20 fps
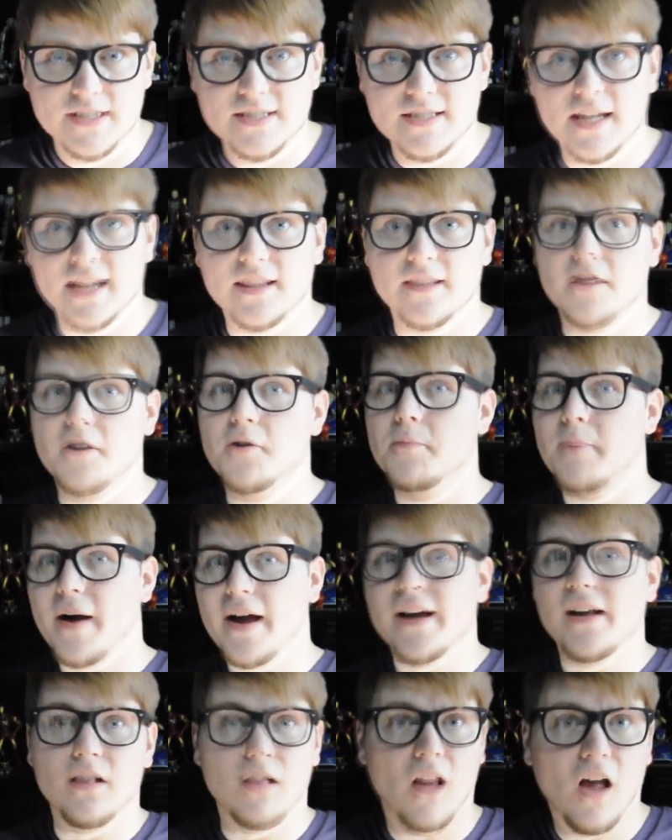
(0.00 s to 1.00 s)
traits that their
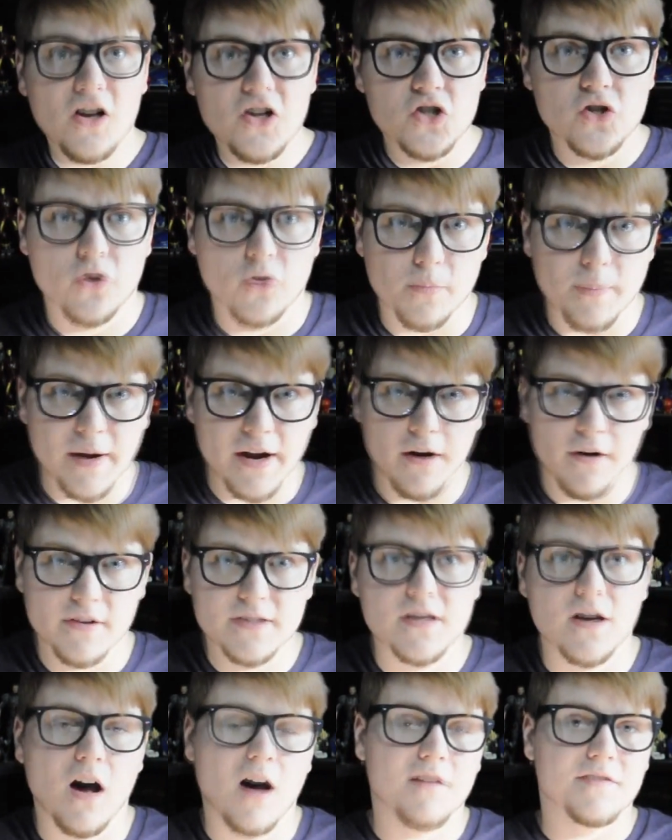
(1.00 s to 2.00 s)
biological
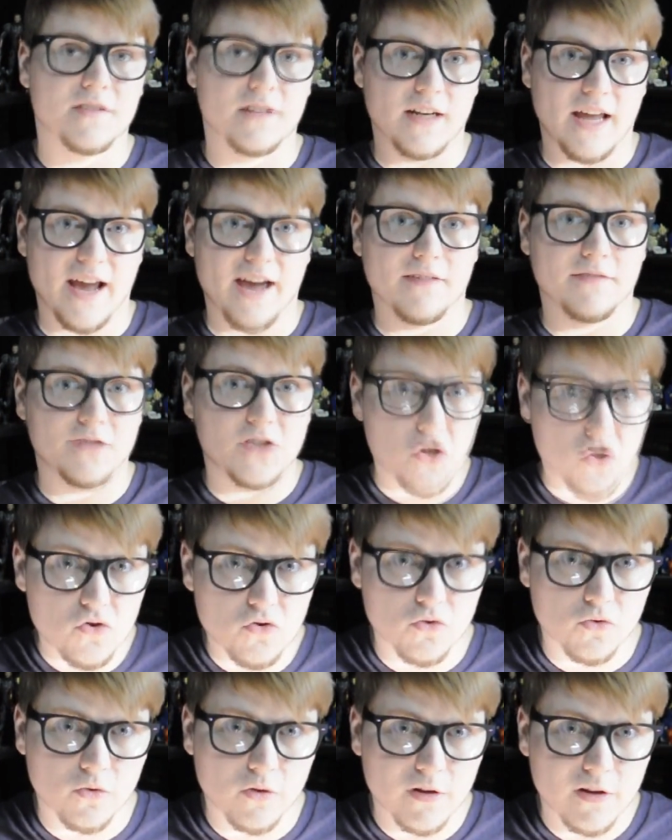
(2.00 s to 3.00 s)
parents often have
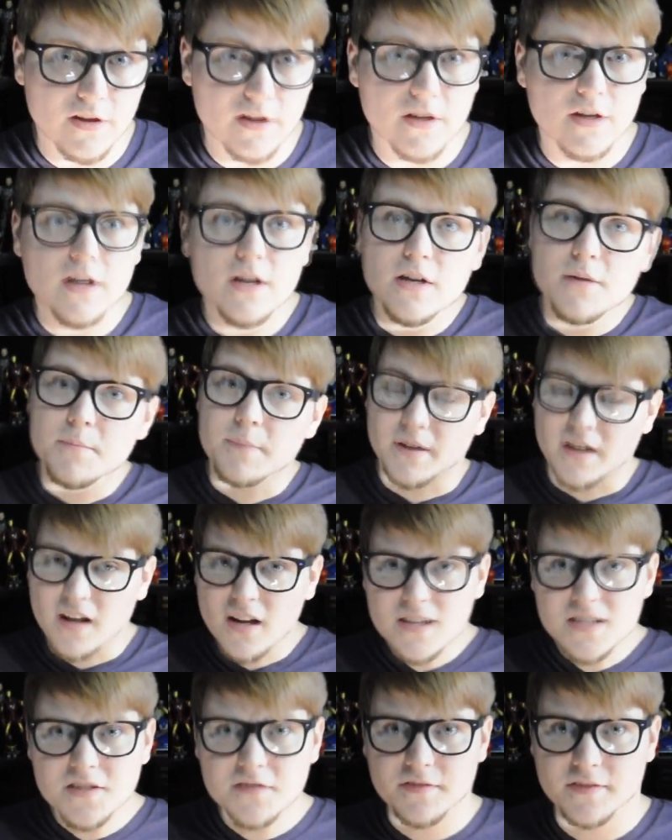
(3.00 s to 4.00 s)
too.
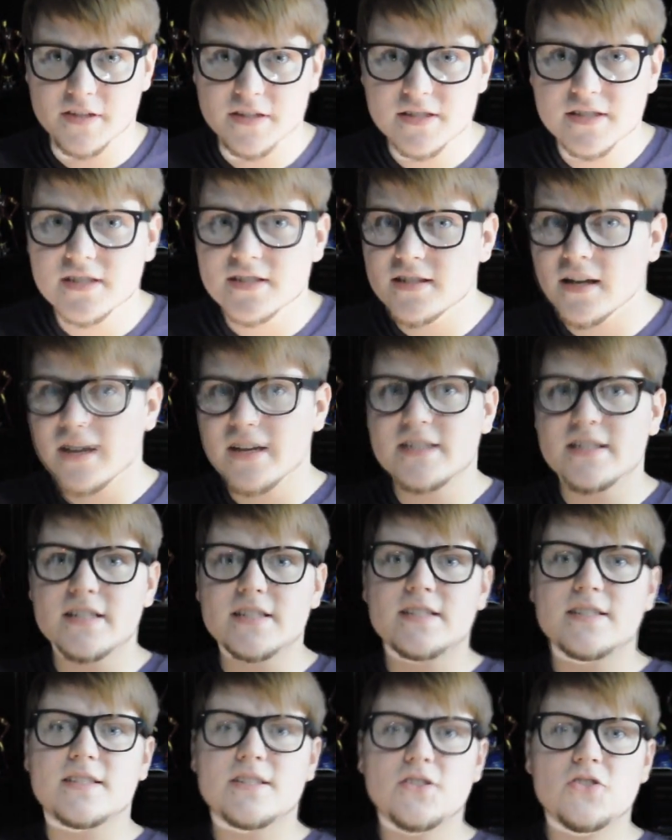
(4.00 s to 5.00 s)
Because of this,
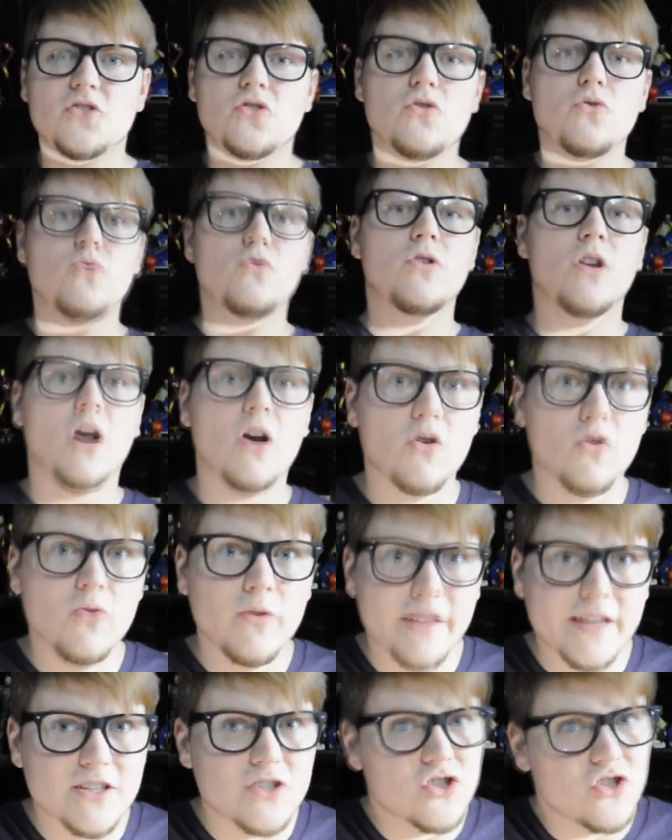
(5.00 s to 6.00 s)
scientists do
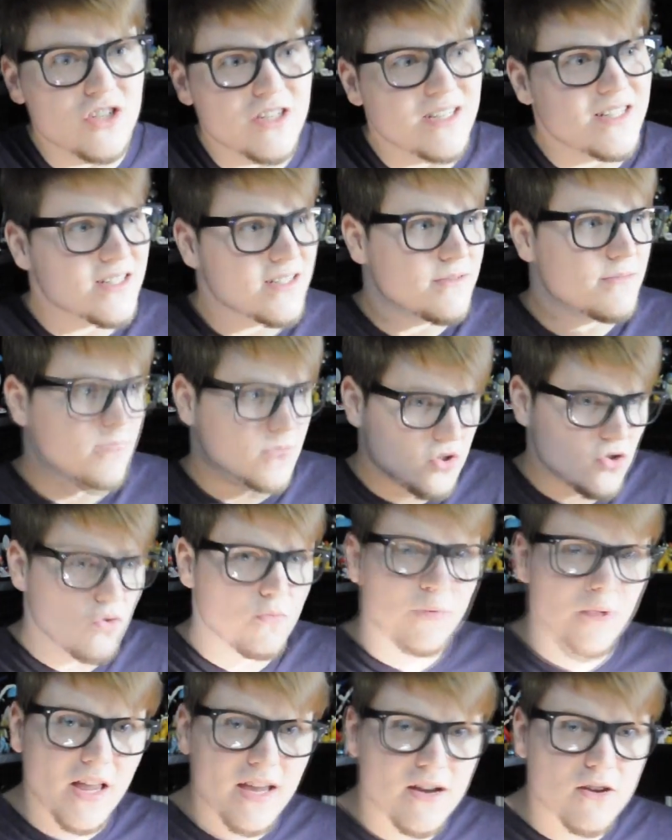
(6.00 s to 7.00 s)
know that genes
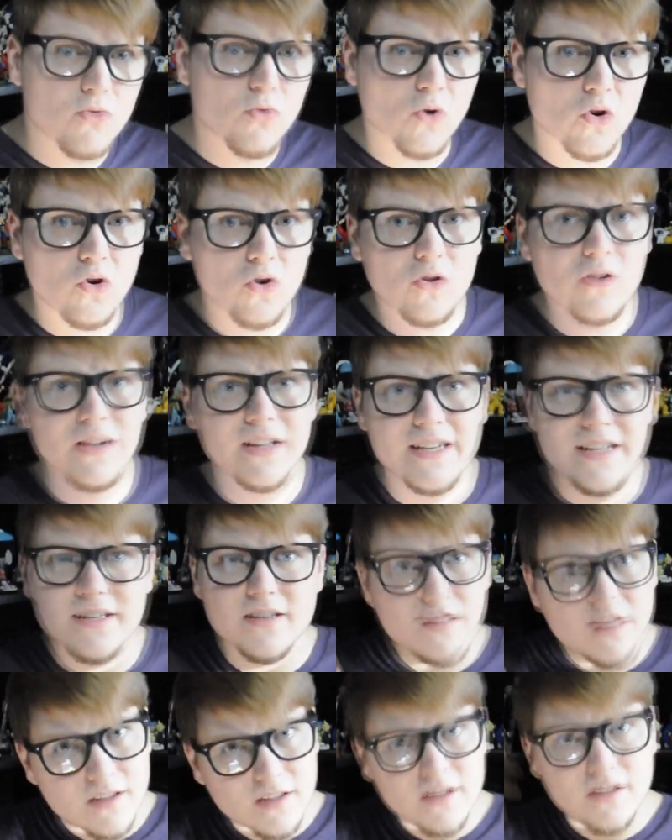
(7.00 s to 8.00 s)
do play a role
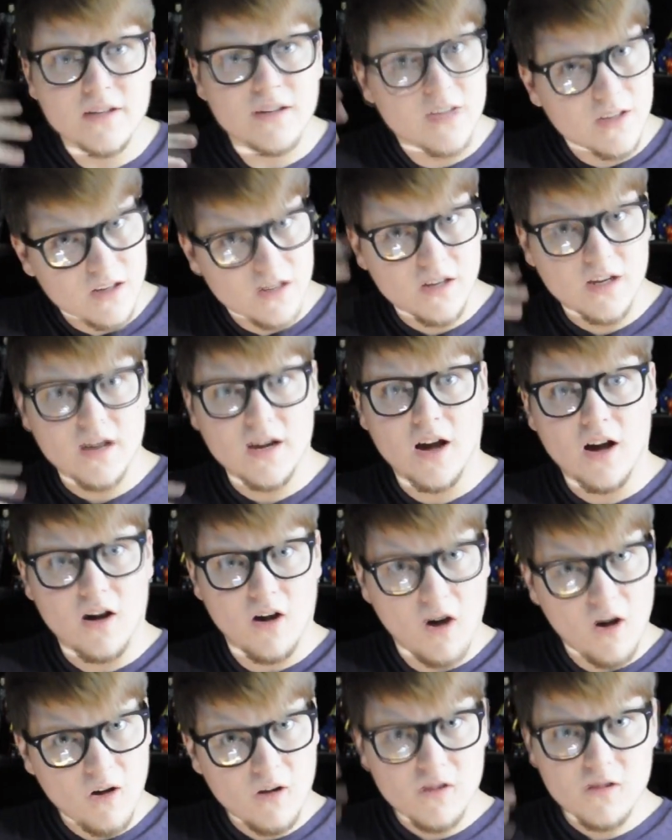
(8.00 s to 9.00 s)
in
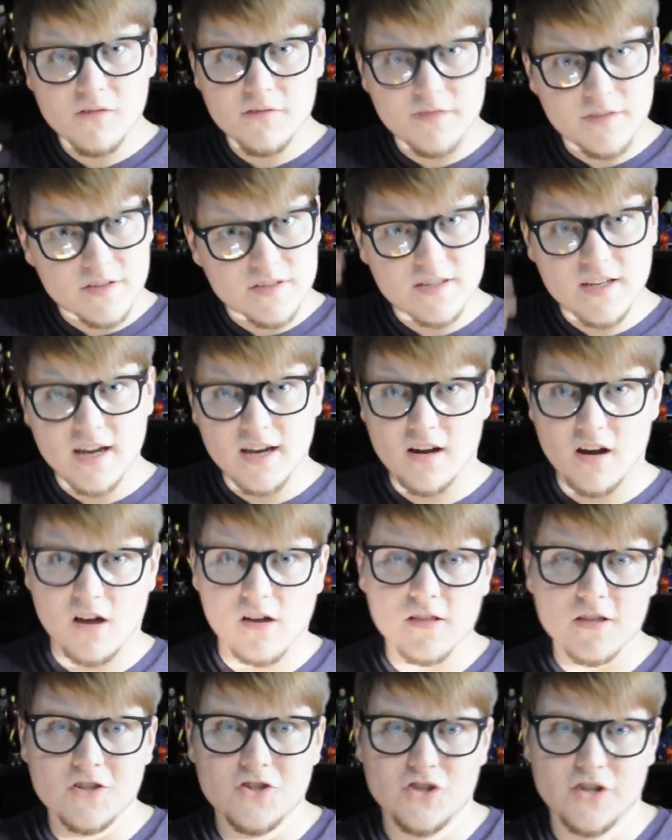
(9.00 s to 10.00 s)
all of the
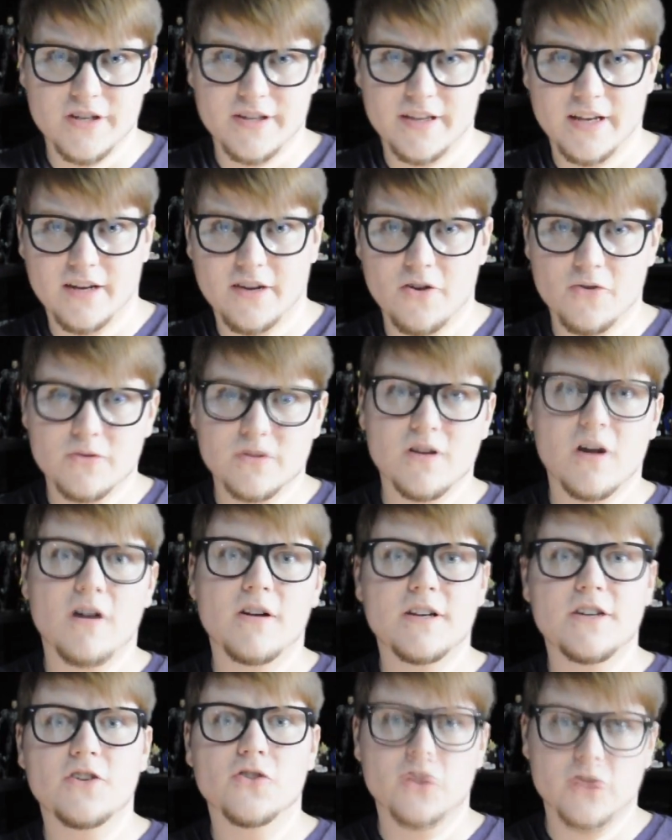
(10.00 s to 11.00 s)
psychology that goes
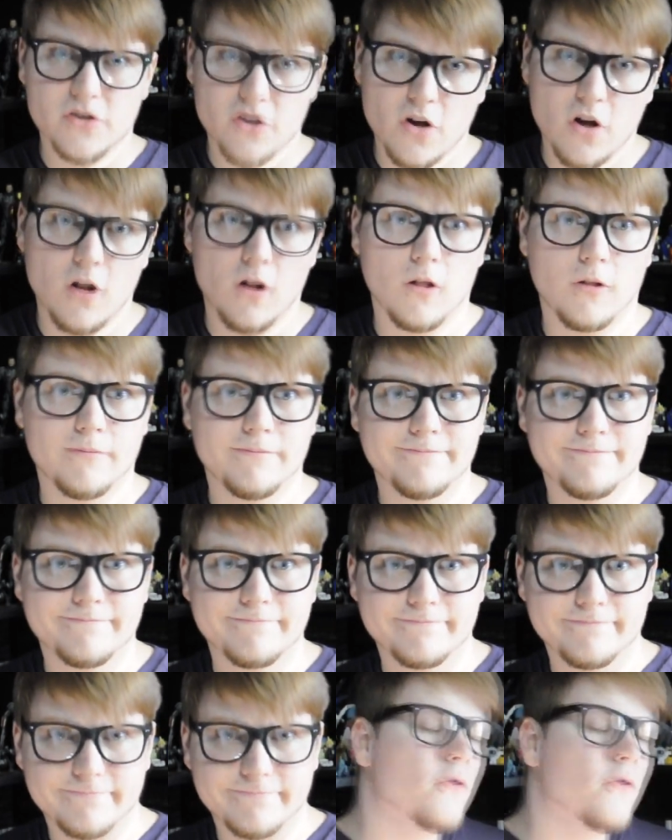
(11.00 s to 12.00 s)
on in your skull.
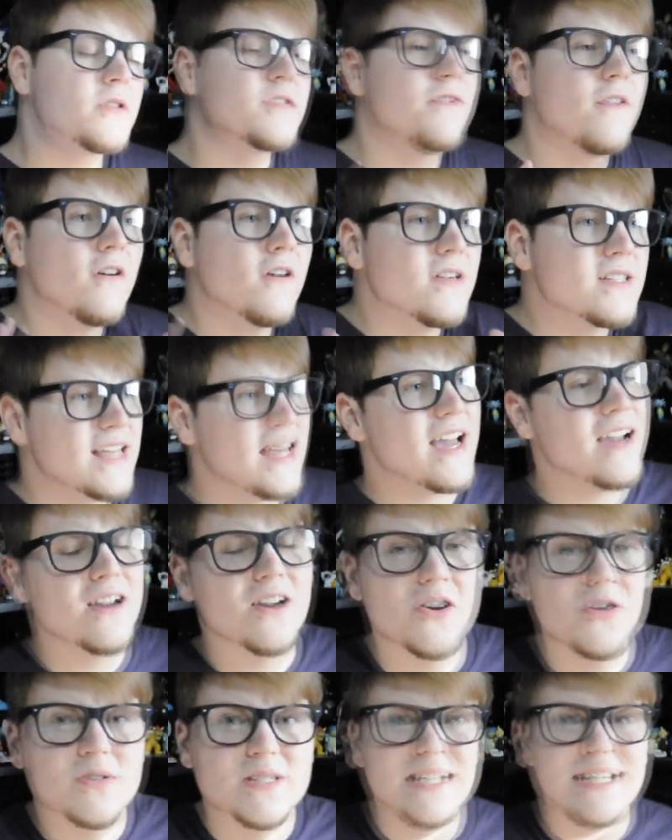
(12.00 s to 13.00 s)
Though as far as
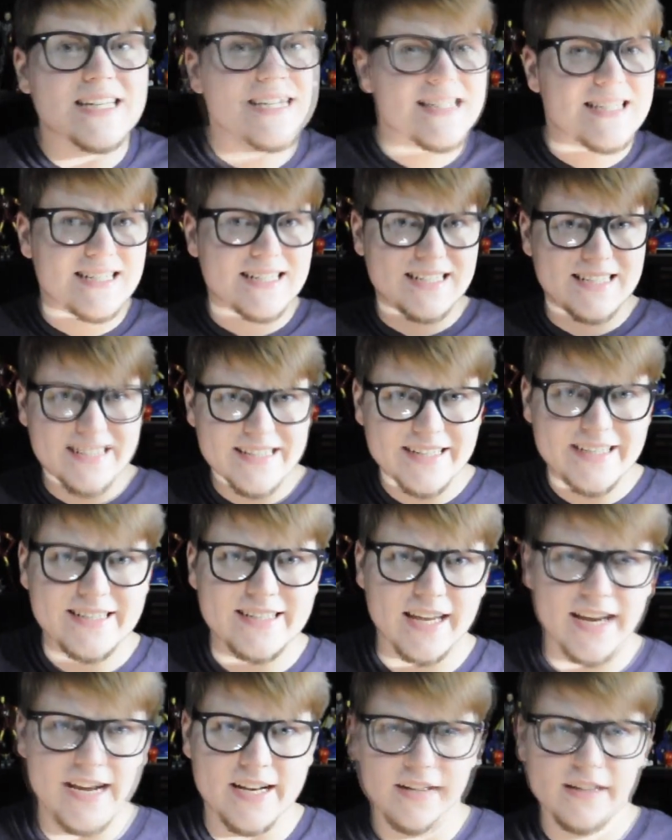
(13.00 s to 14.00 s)
that goes, it isn't
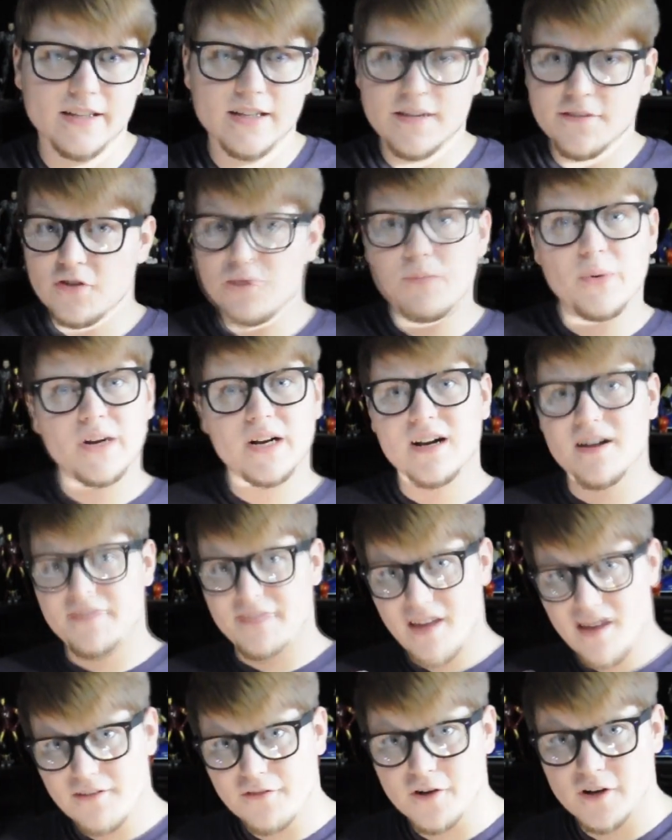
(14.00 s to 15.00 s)
dictated. If you put
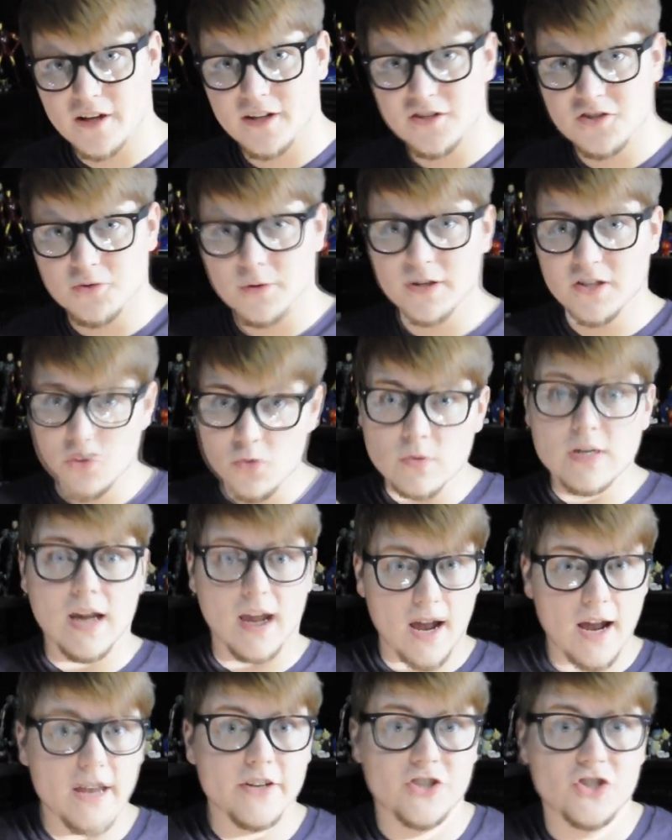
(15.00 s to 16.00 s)
enough effort into it, you
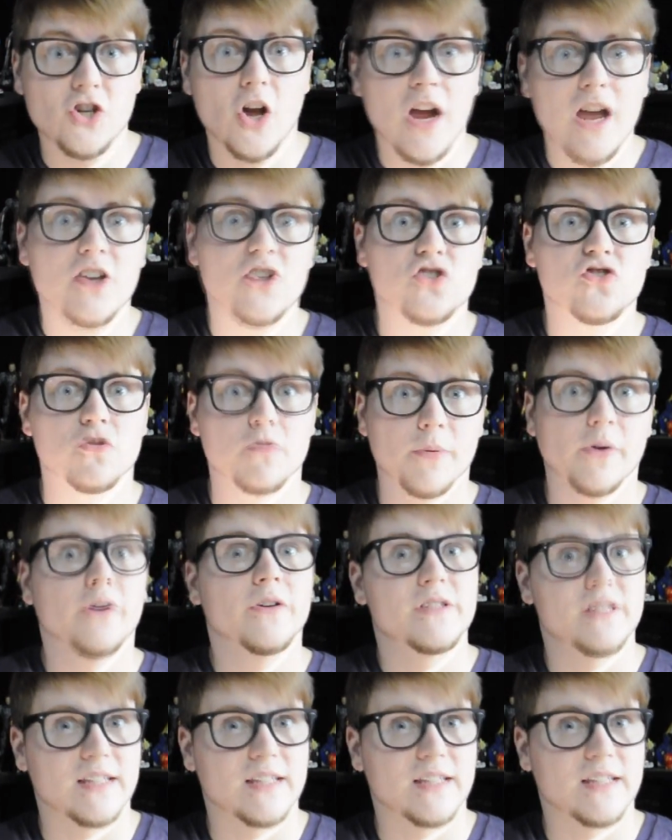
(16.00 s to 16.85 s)
can change your